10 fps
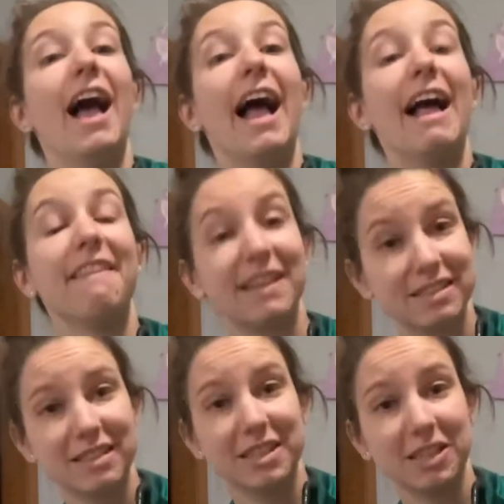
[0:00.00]
And that's
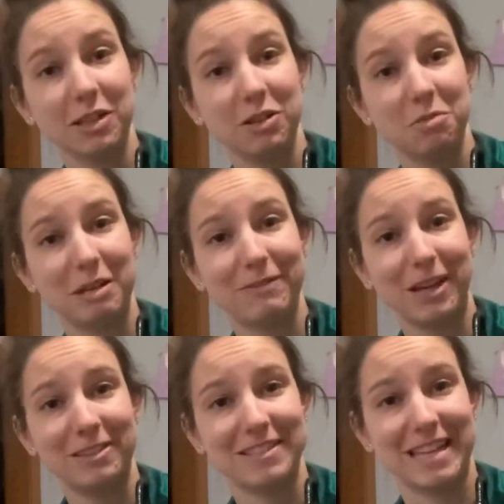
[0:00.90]
going to conclude my
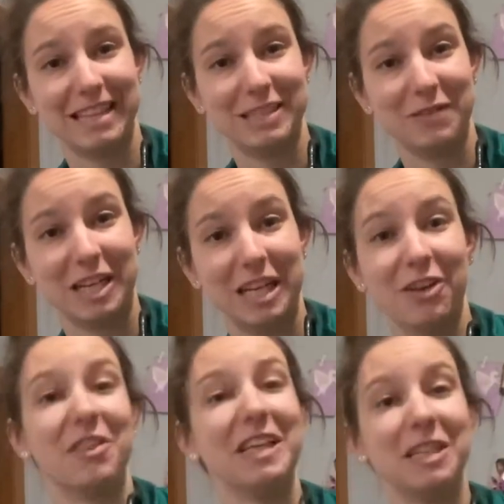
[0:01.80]
vital signs
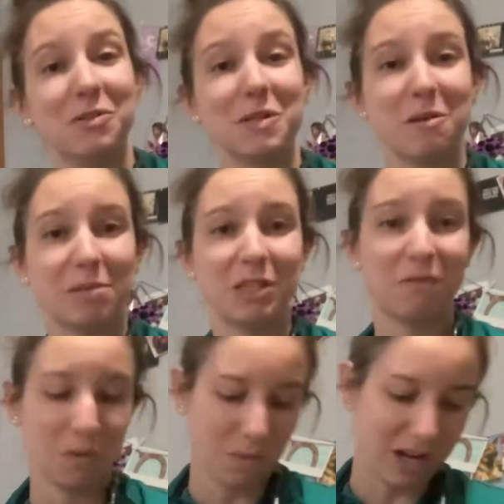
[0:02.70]
video. Thank you so much
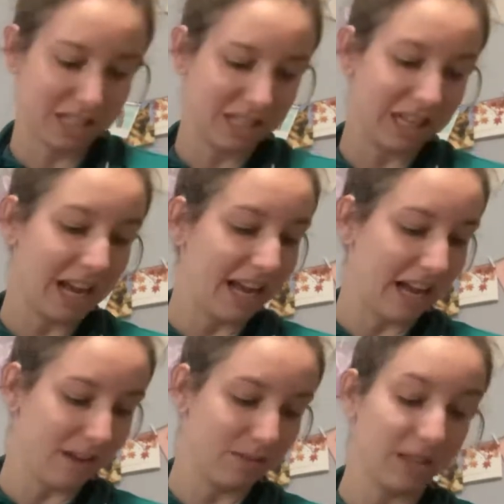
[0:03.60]
for watching. I
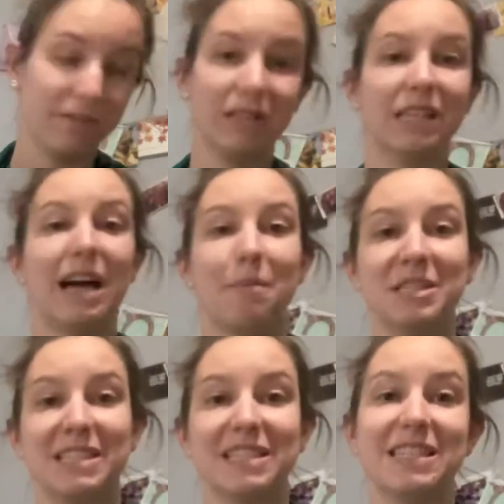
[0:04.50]
have lovely lab
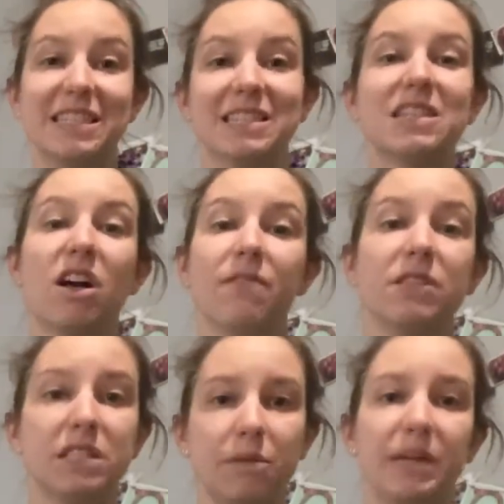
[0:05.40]
assistants.
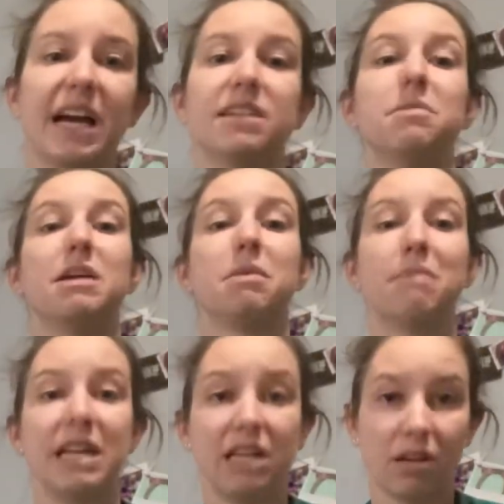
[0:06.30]
Obviously, we had to make
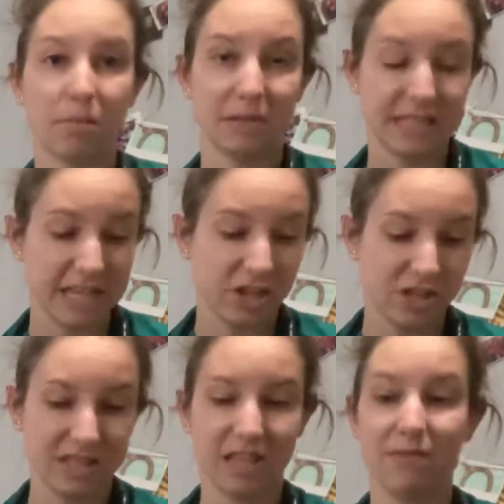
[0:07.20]
many
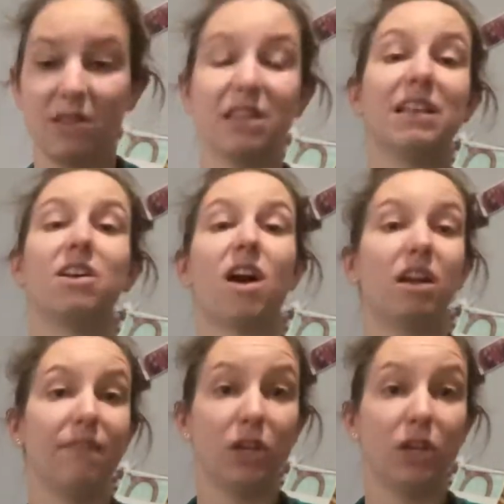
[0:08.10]
compensations given that they're not even